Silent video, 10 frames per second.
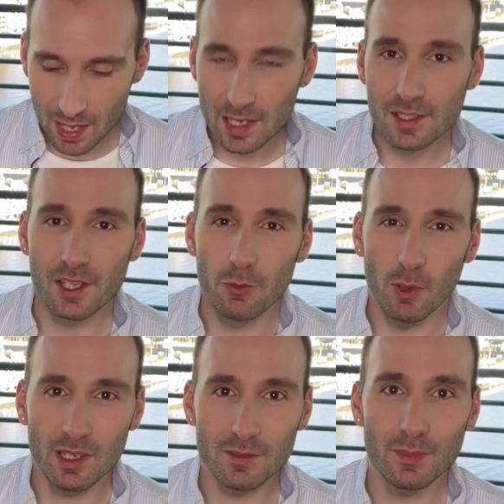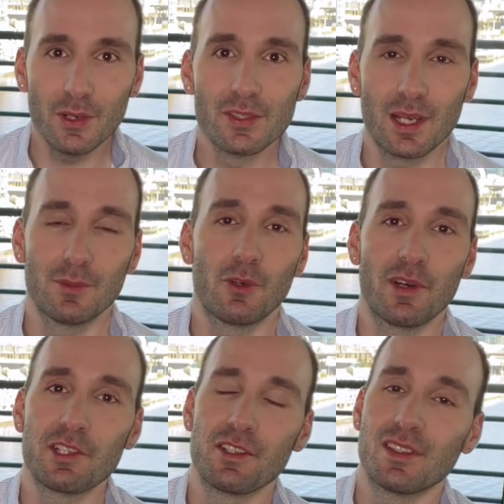So one of the most common
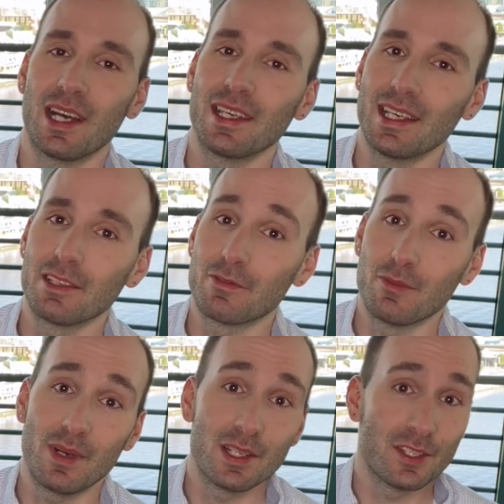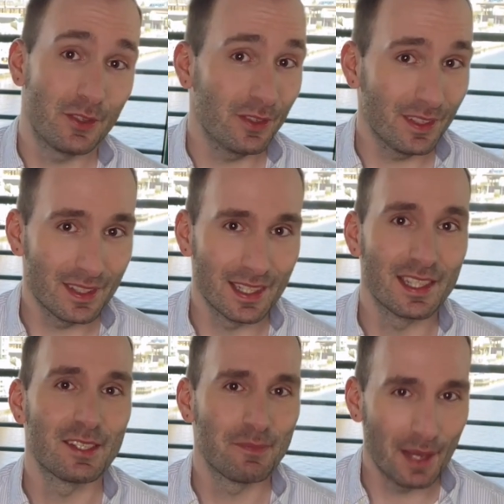questions I get from my students, and
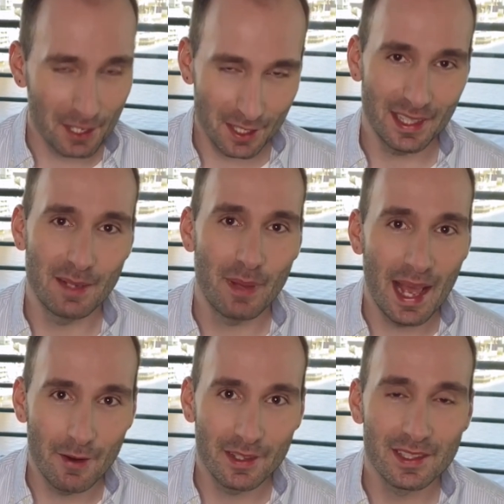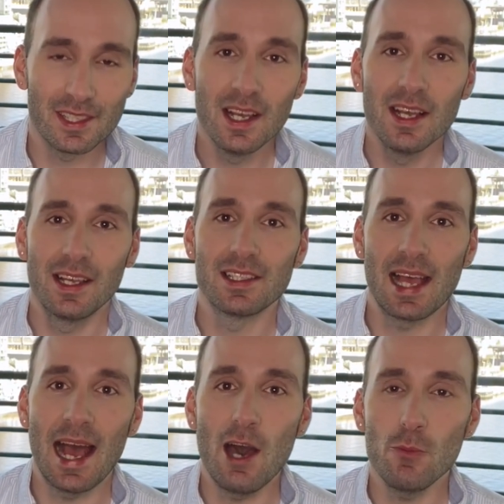especially their parents, is
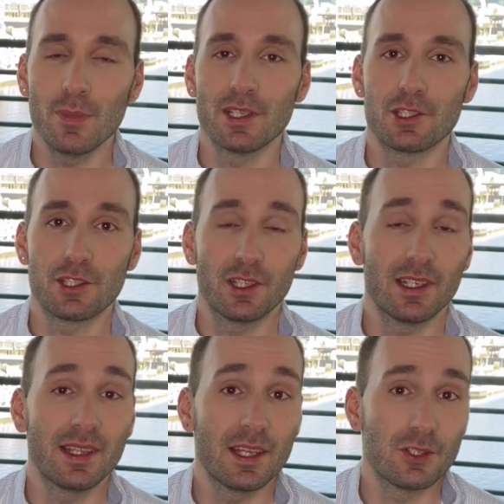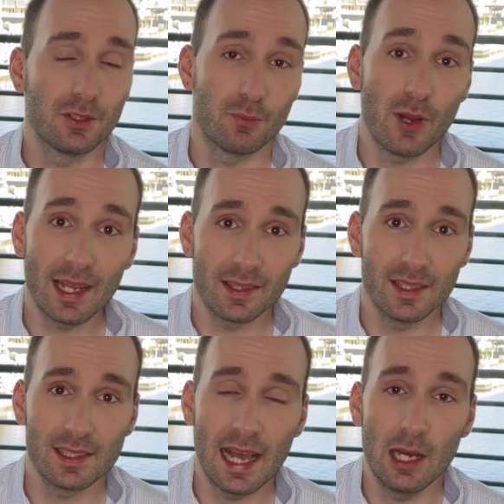how much they should
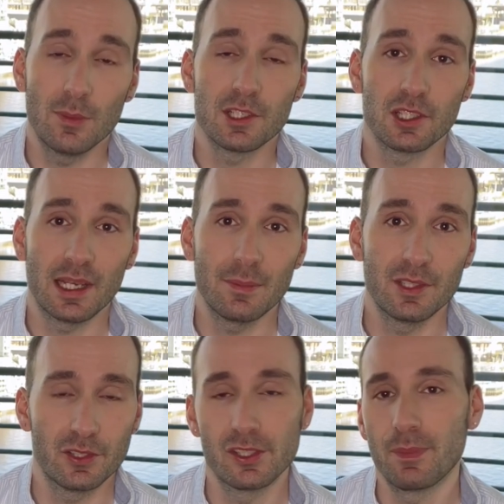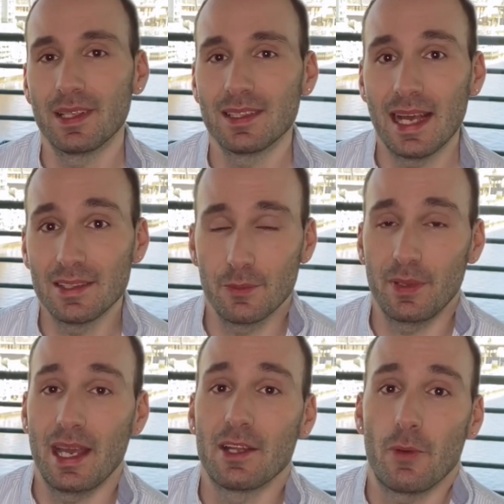practice, how much time they should spend at the
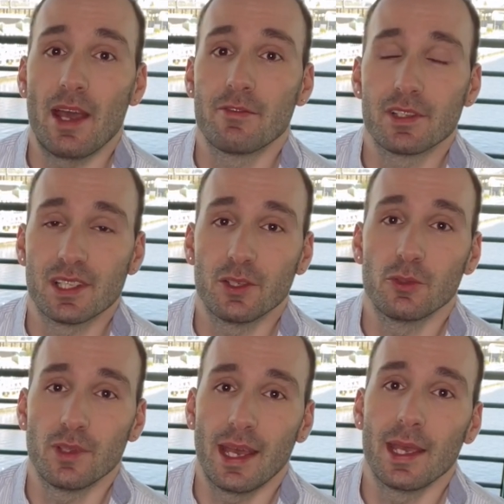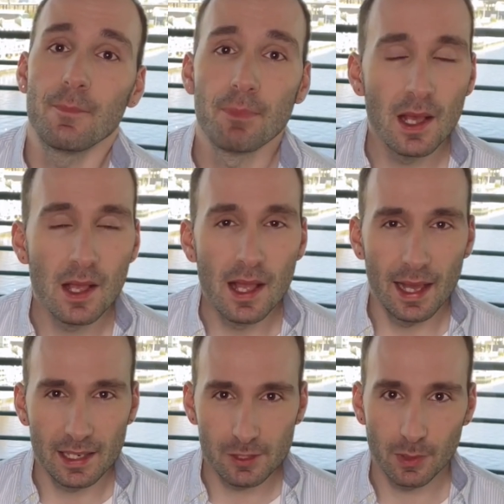piano every single day.
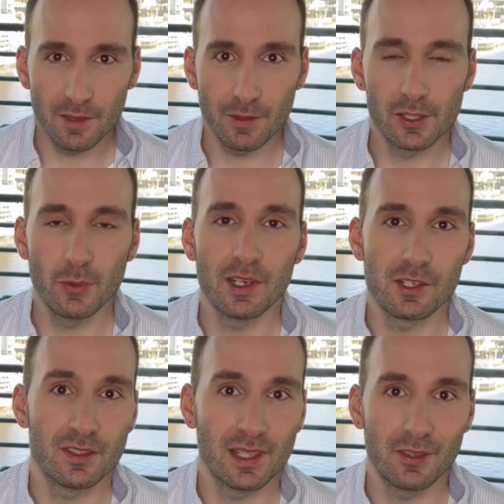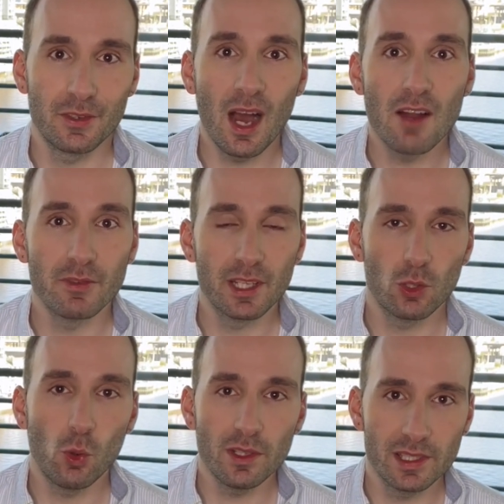And it's one of those questions that you can't really
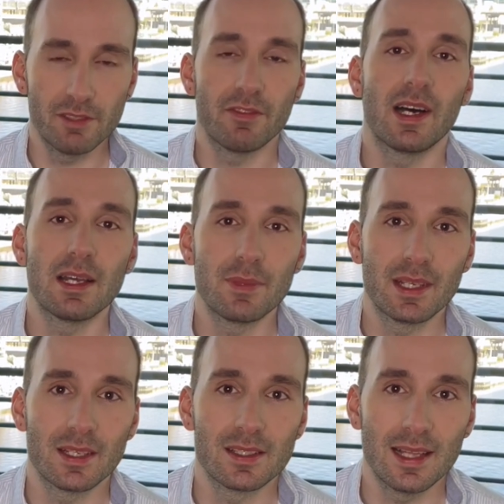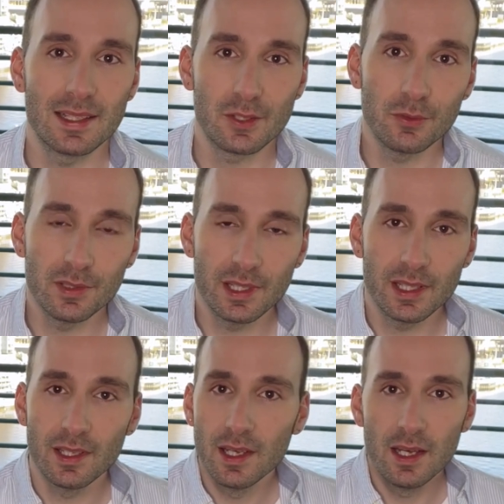quantify because that's
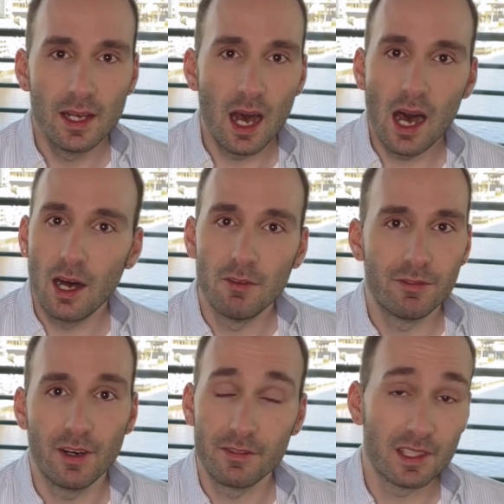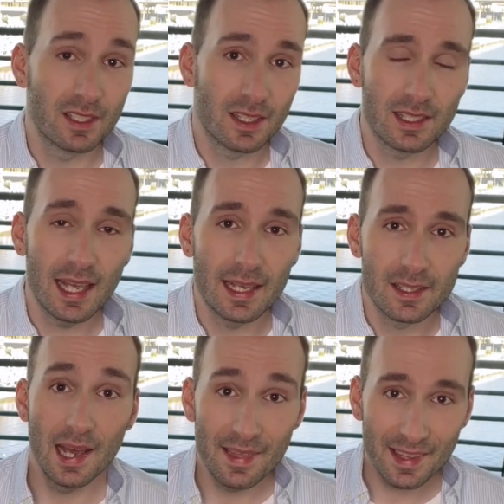only half of the
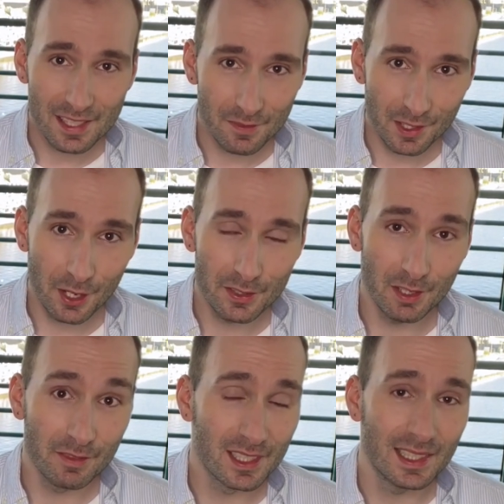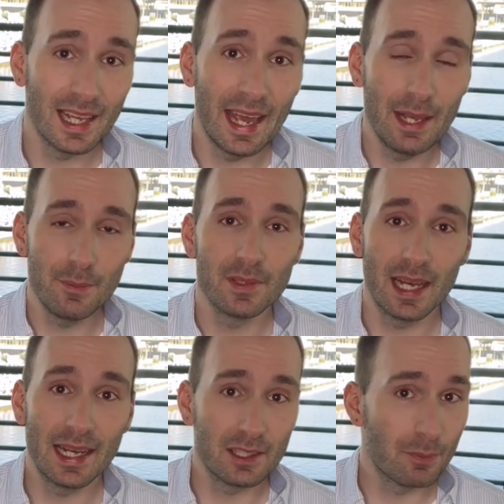success. This video is obviously aimed
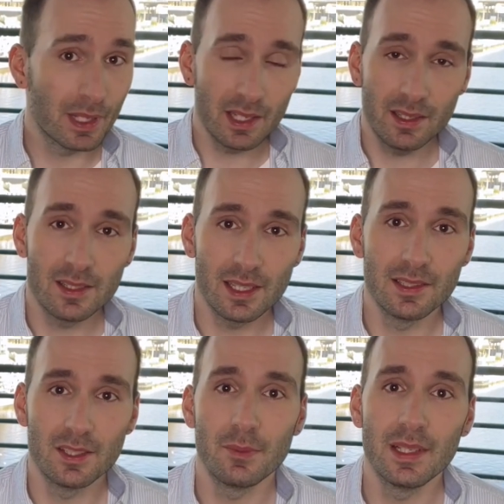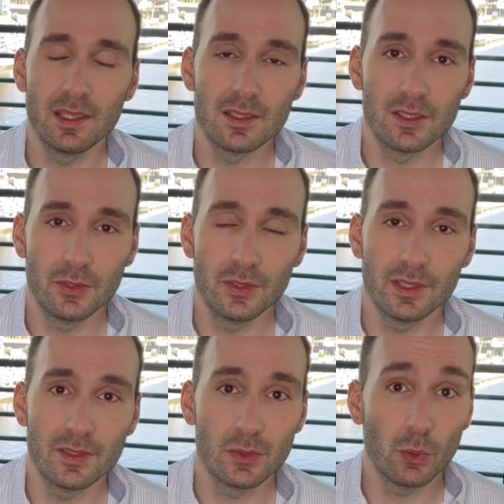at beginners, intermediate
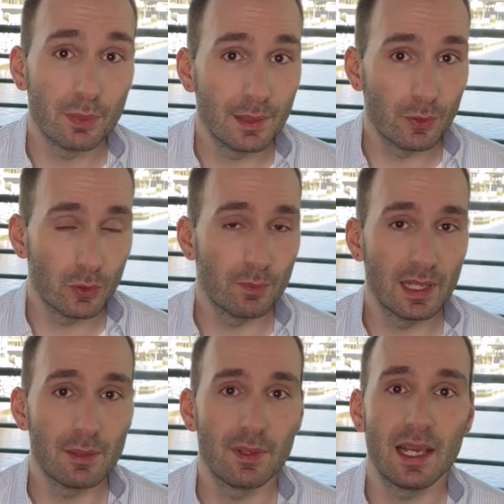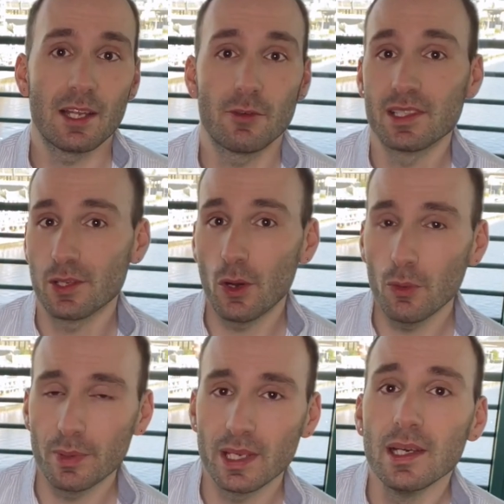students, or people who play piano as a
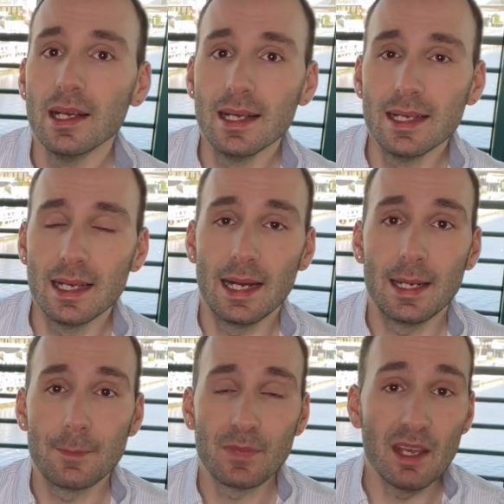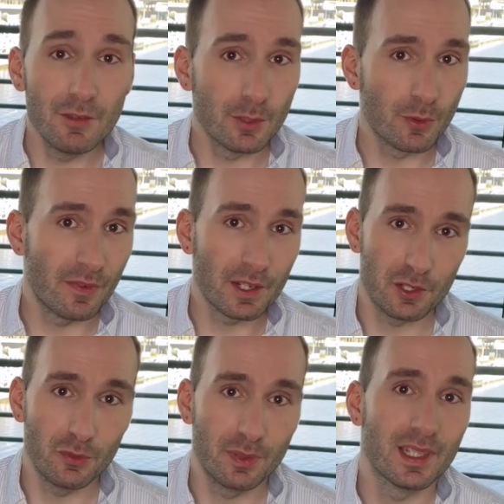hobby. If you're a
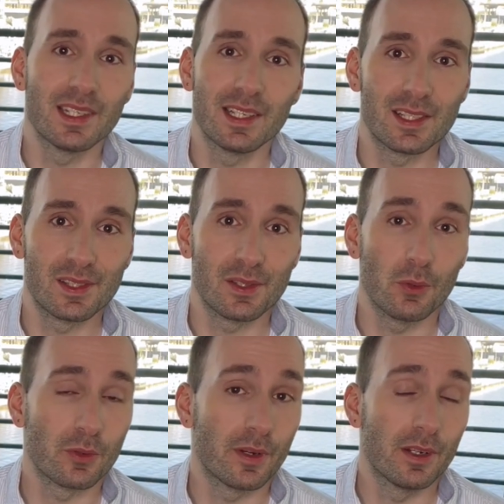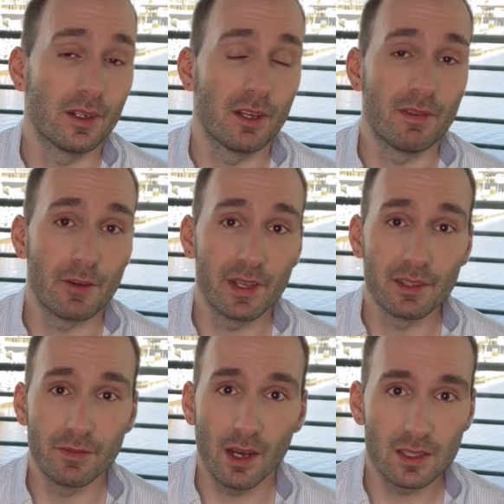professional pianist or a very
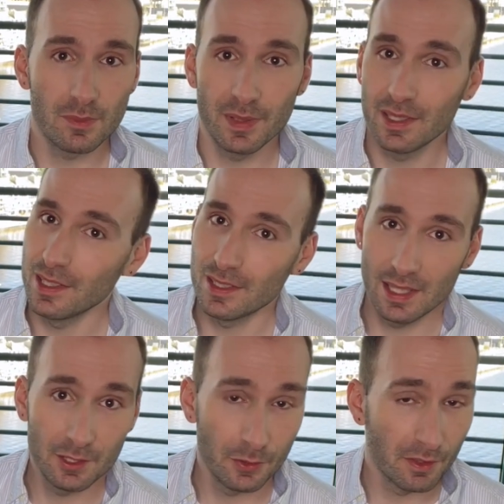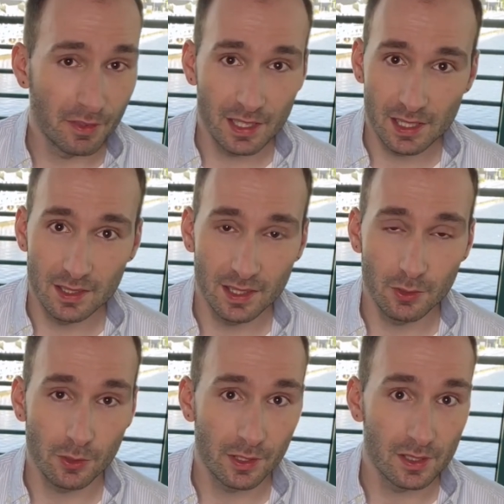advanced pianist at university
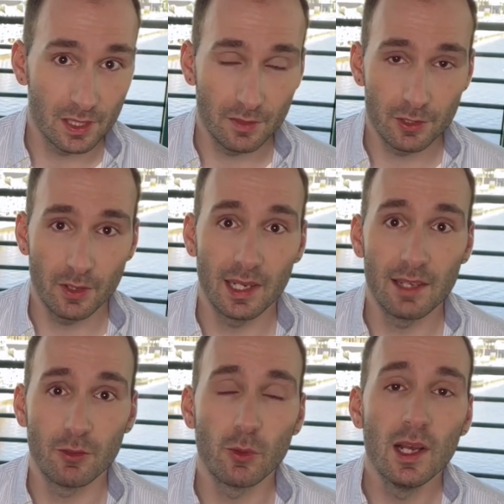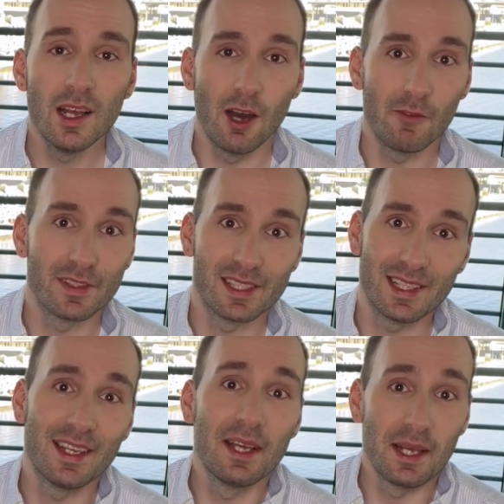or conservatoire level,
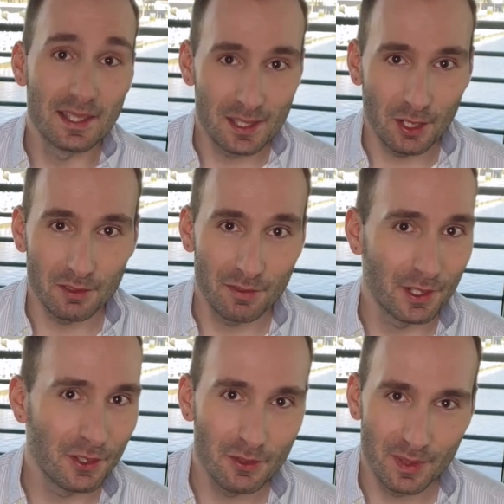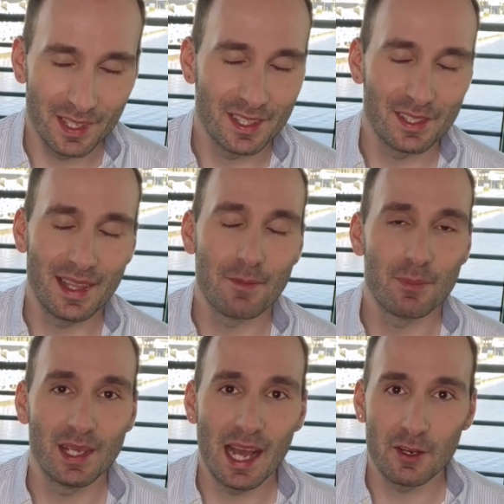obviously it's not for you, because then
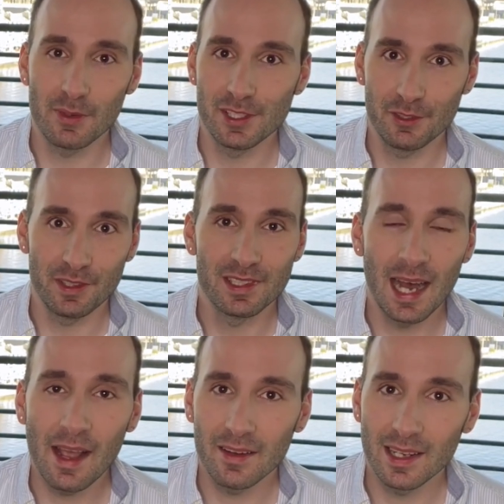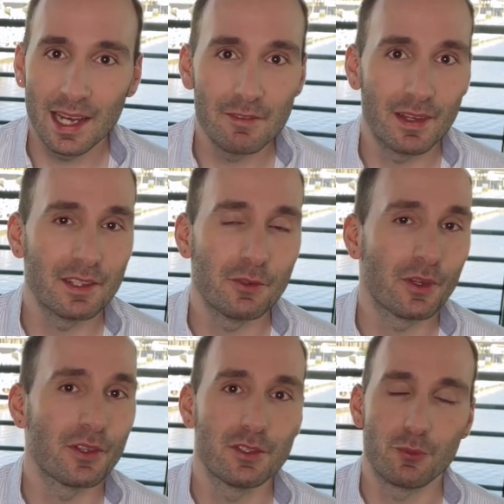piano is your entire life and you're
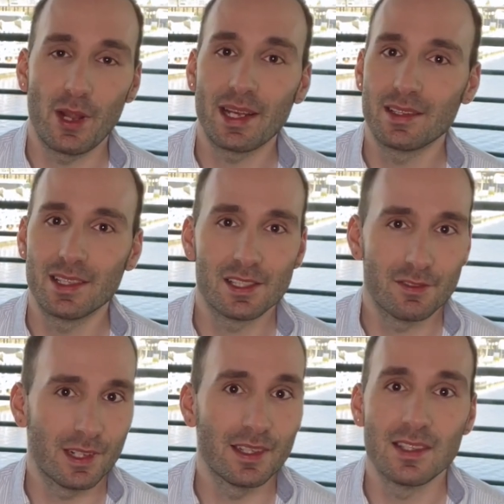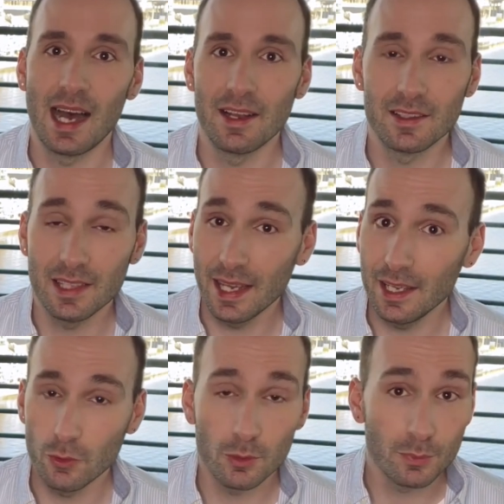going to practice for the entire
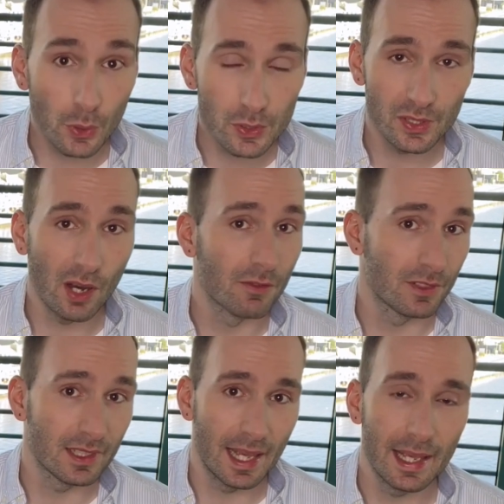day or most of the day.